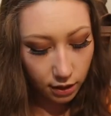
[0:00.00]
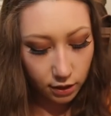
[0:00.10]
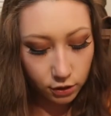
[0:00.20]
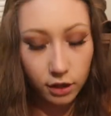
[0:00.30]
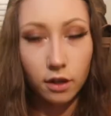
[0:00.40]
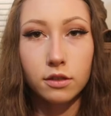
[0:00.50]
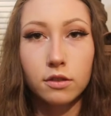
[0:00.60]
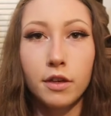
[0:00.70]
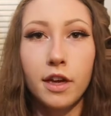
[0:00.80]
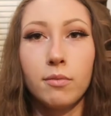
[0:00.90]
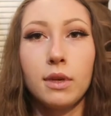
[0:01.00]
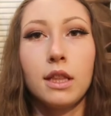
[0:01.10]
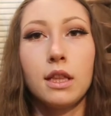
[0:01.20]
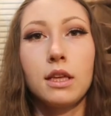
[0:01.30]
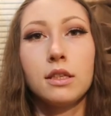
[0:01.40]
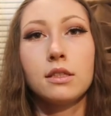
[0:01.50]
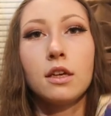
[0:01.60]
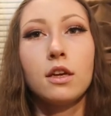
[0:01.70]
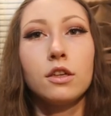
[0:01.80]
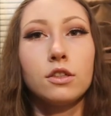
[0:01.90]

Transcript: and she also gave me this